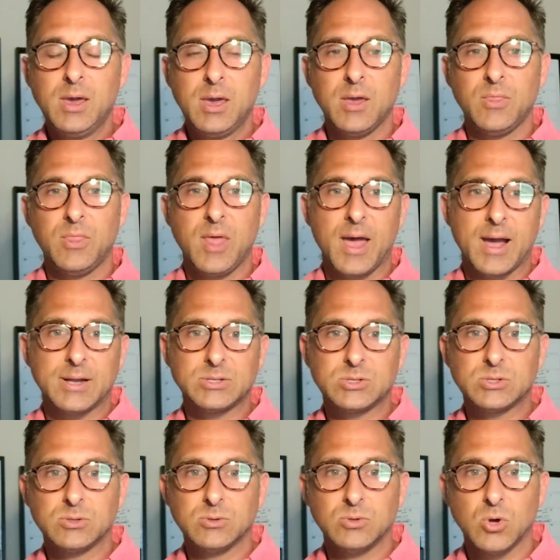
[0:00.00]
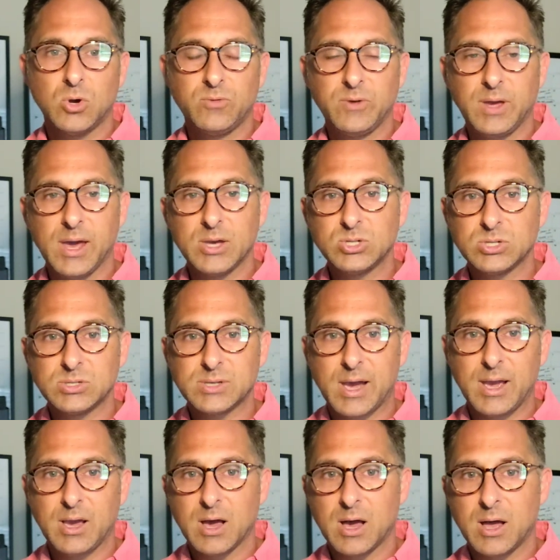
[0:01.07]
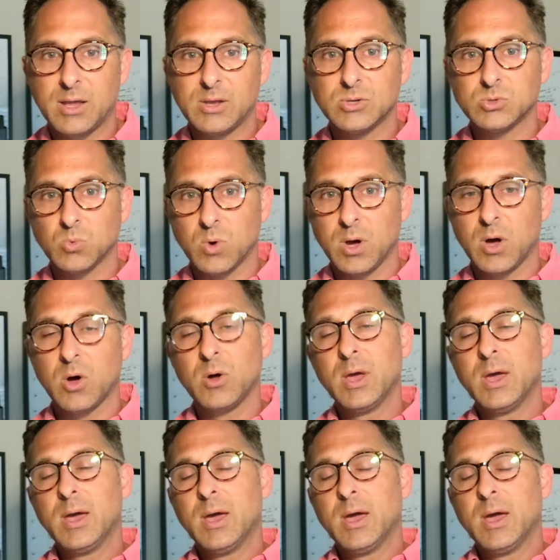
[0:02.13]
Hit that notifications icon as well